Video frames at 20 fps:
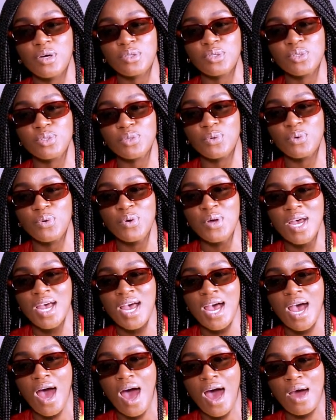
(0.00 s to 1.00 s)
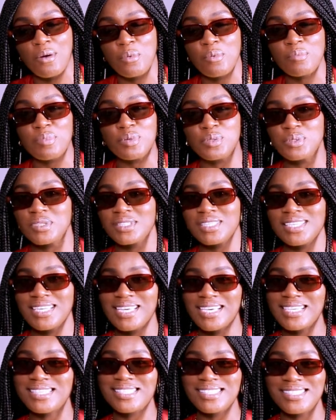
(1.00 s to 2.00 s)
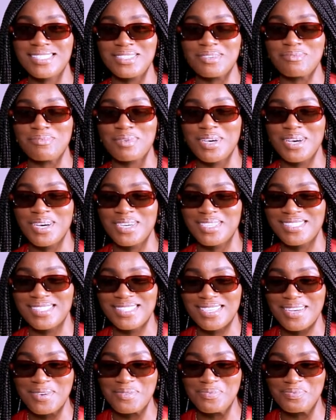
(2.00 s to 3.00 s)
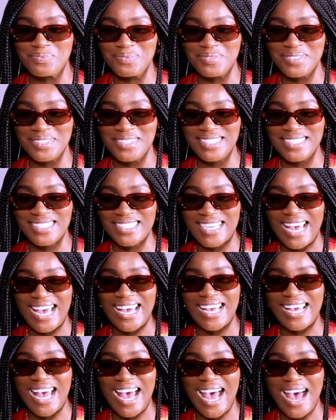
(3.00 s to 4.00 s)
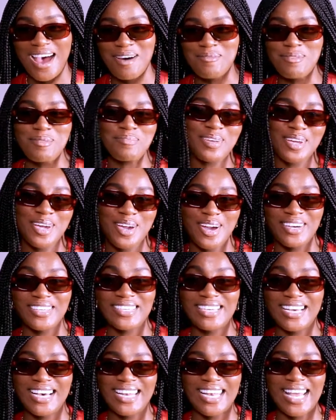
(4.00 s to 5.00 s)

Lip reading: So I won't be doing the next season because yeah, I'm a big girl now.